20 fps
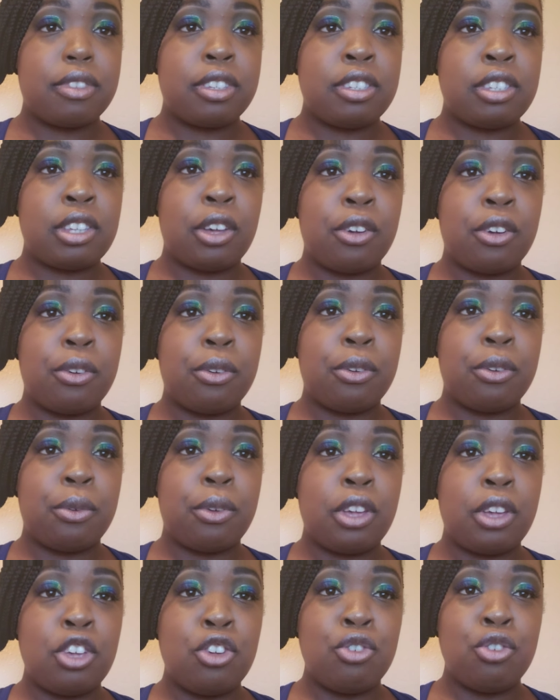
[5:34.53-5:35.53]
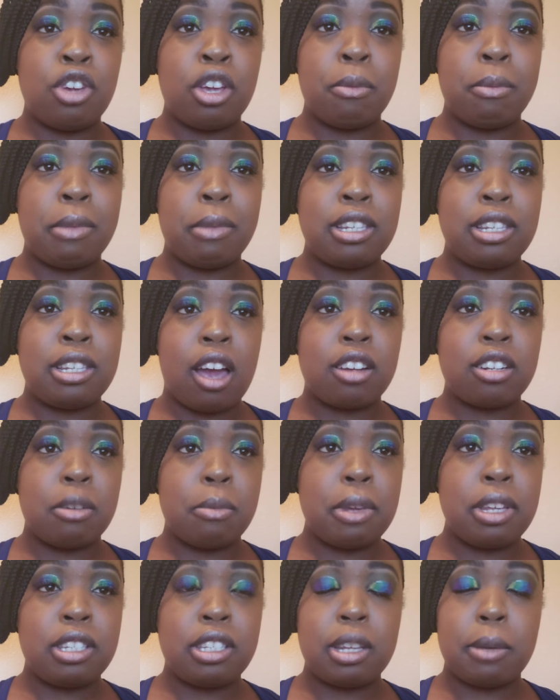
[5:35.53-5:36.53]
So you can be talking
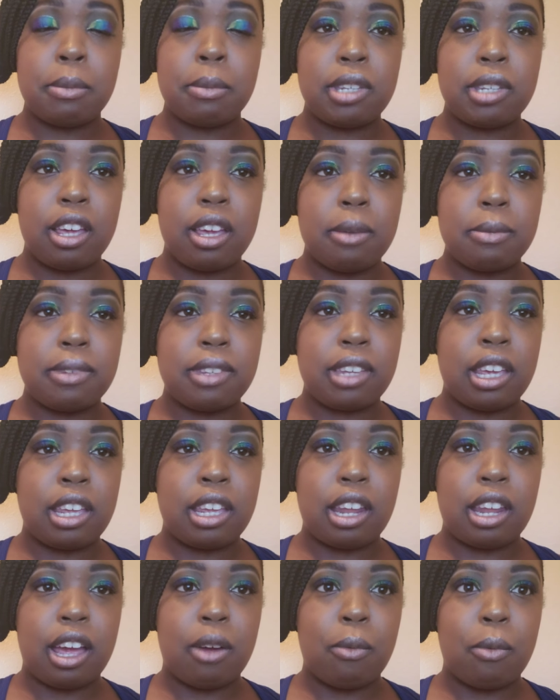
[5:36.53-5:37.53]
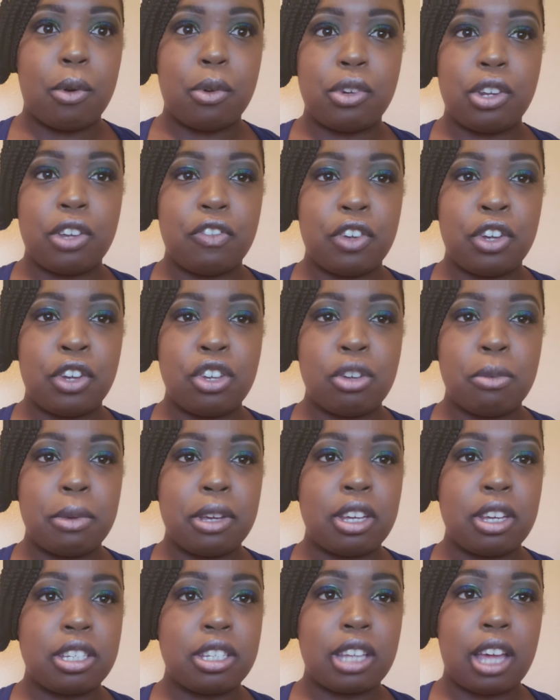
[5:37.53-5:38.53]
to me sometimes and I won't even hear you
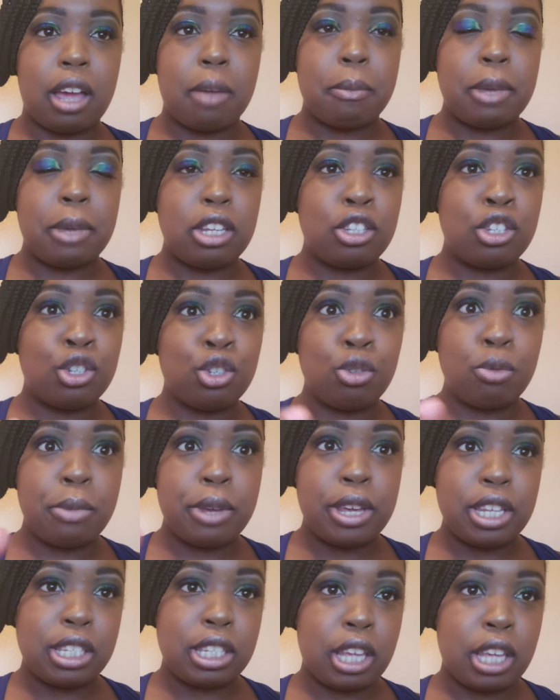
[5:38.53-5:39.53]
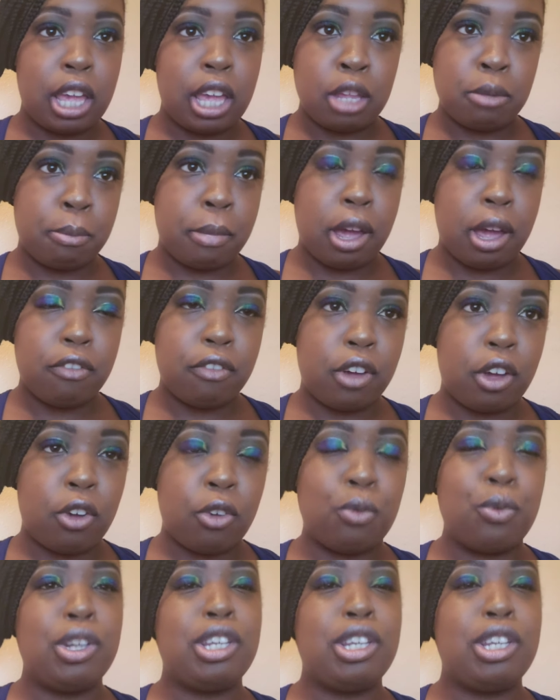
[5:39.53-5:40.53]
because I'll be too busy in my
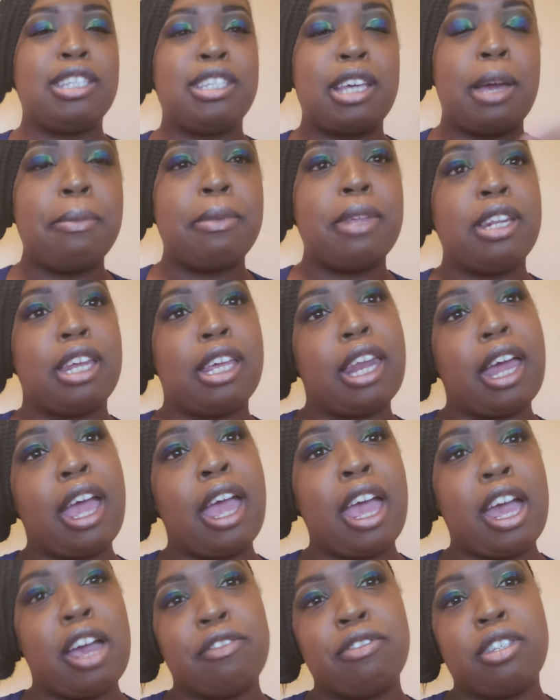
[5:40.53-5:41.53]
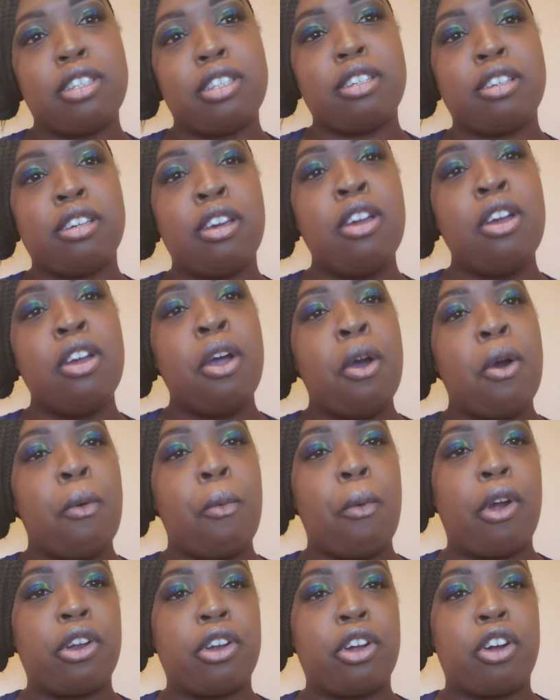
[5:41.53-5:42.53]
phone, which is something that I have to
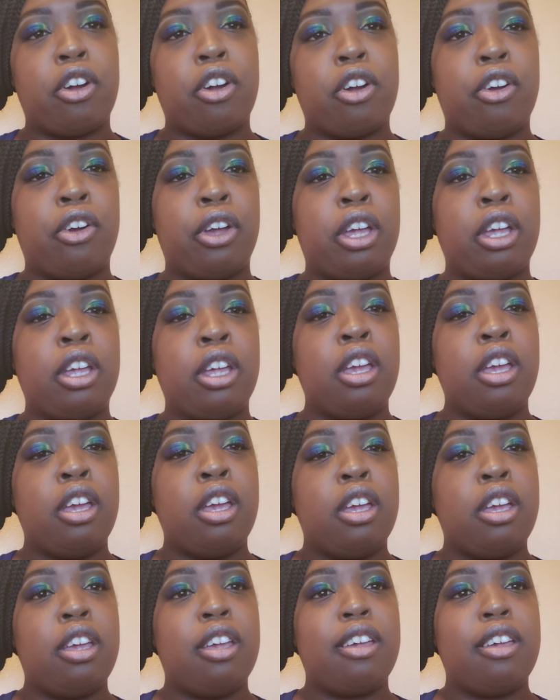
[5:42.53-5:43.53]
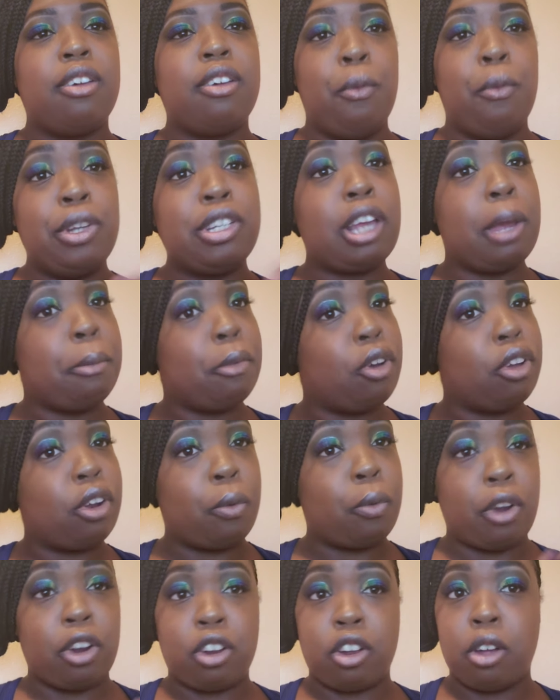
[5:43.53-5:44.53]
work on, which I'm going
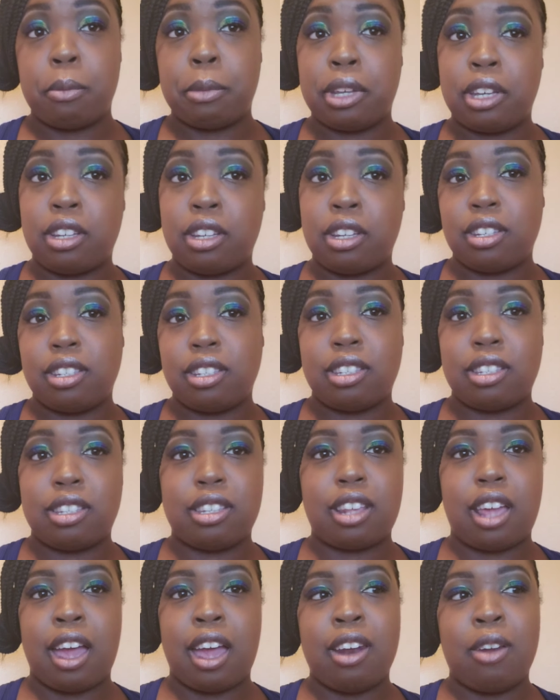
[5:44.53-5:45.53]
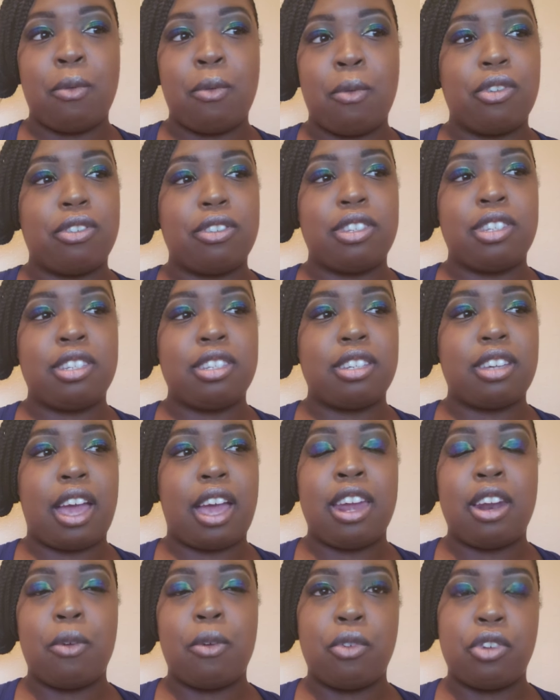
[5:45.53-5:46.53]
to work on because I don't want
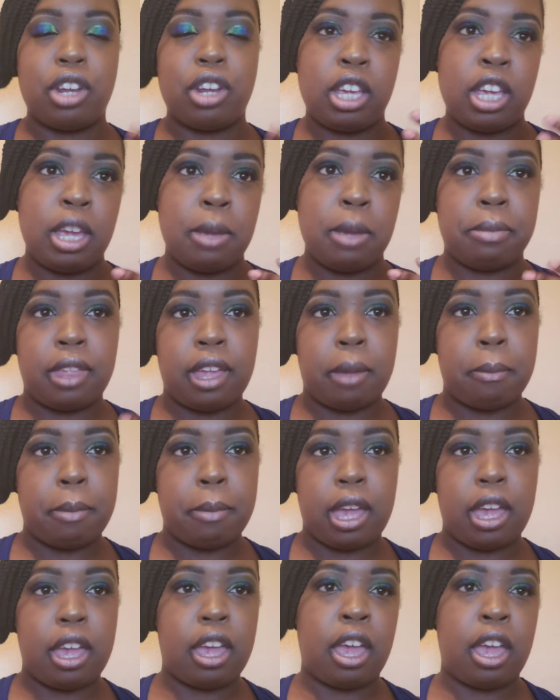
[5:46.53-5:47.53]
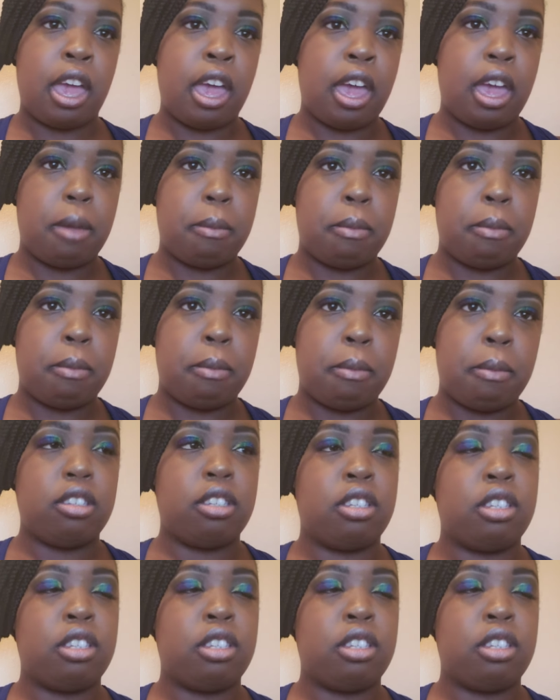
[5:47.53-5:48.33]
to keep that bad habit.